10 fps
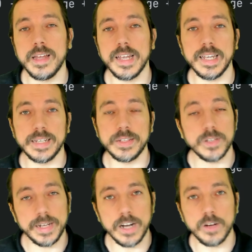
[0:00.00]
and I'm gonna
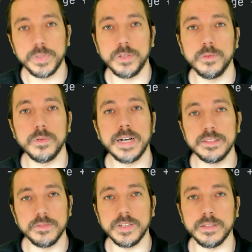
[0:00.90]
help you
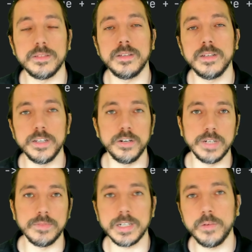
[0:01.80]
advance in your
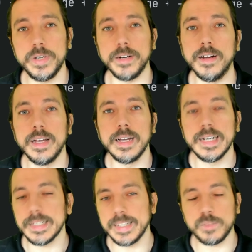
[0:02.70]
Java career.
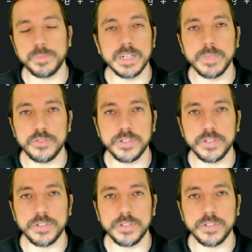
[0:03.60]
That's pretty much it,